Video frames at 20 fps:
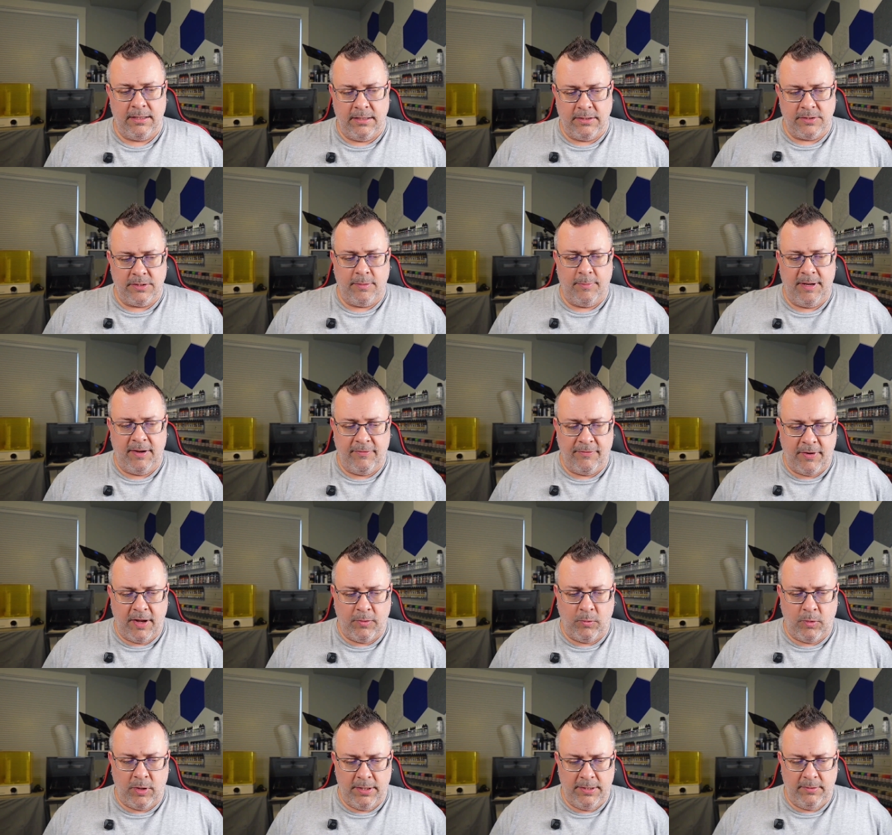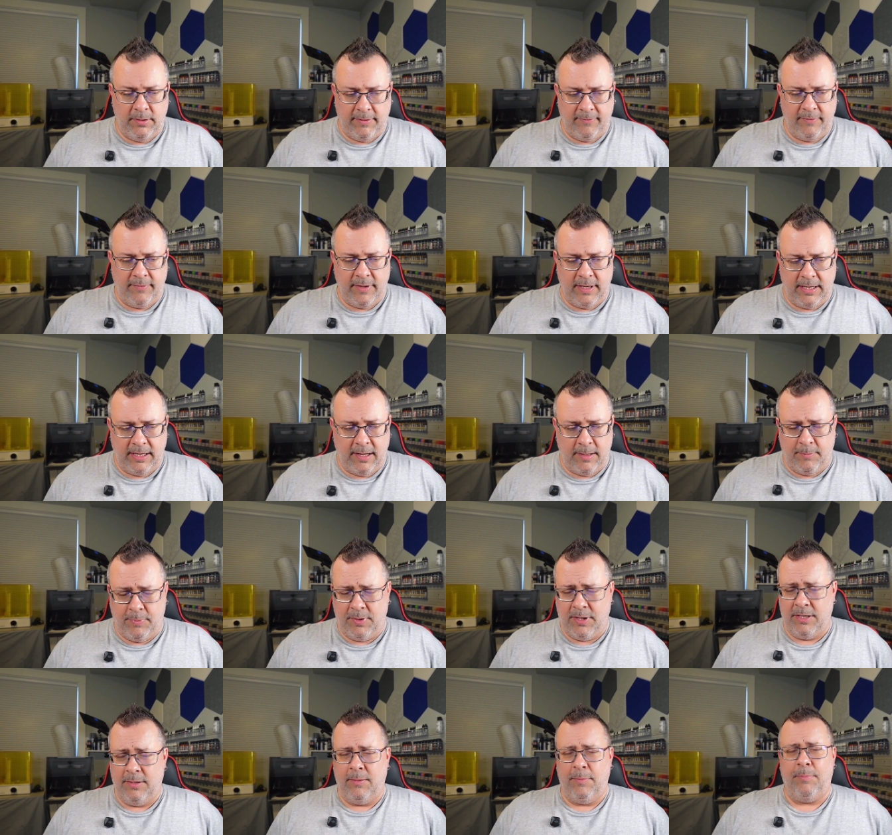It's going to be a fun one. I've got a
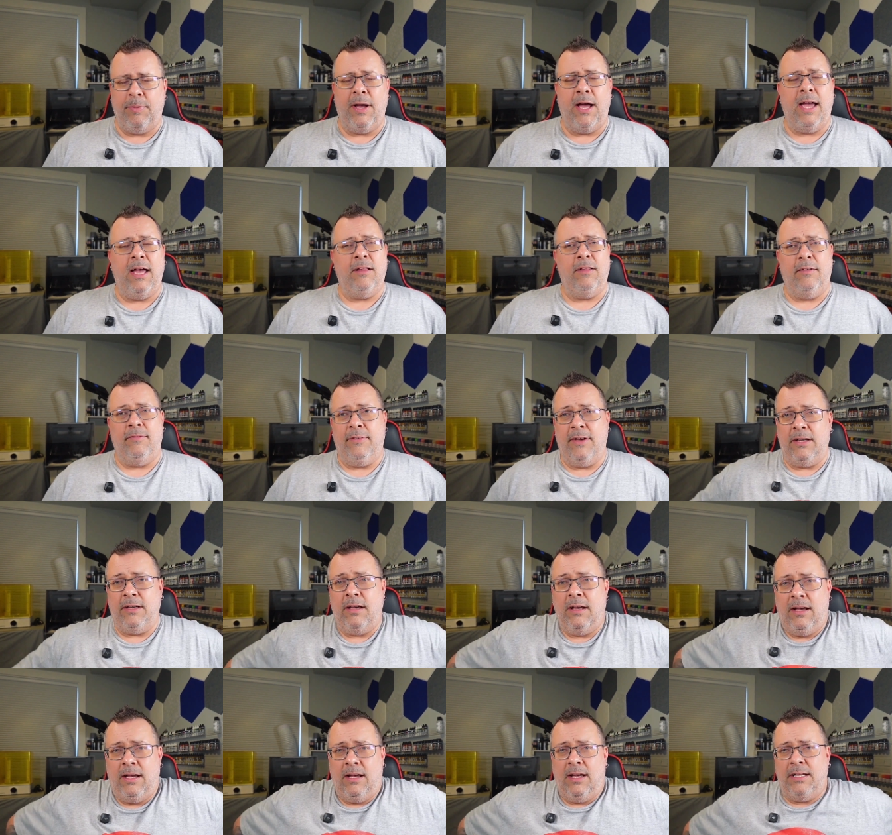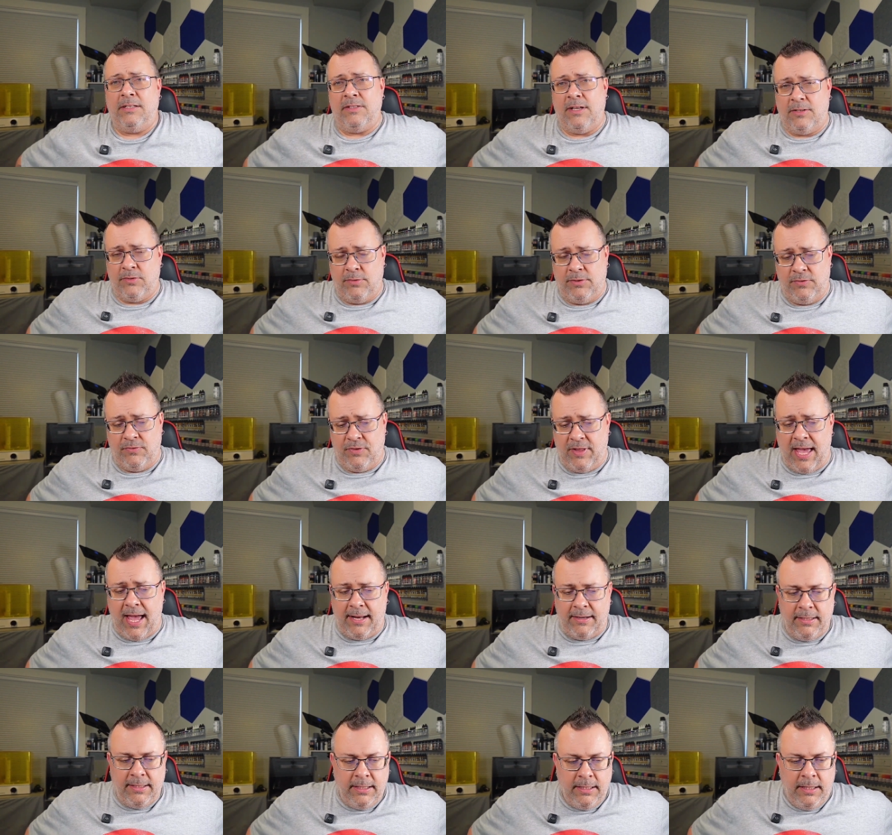pile of accessories for
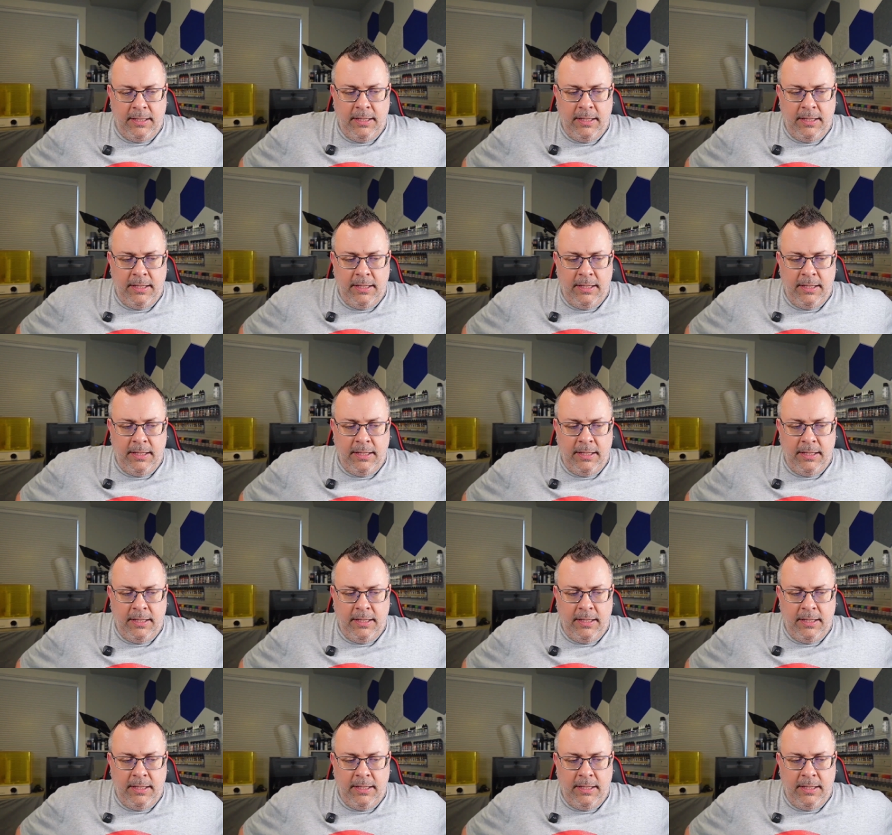that.